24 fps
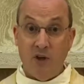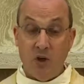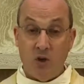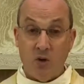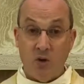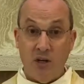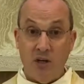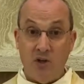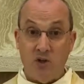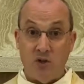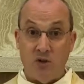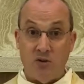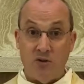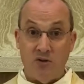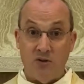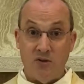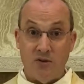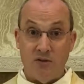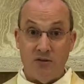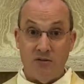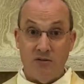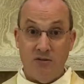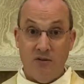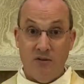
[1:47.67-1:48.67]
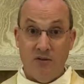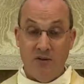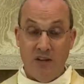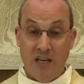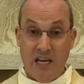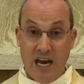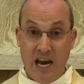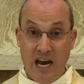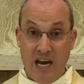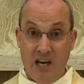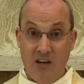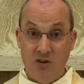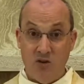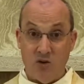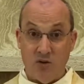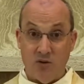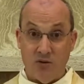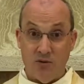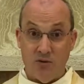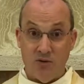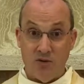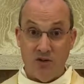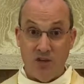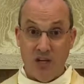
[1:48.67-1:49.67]
creatures, the
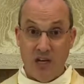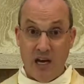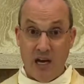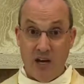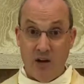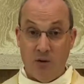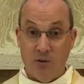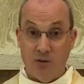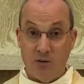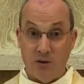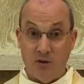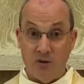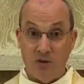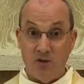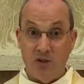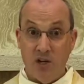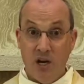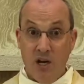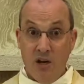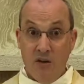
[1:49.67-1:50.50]
angels, the elders,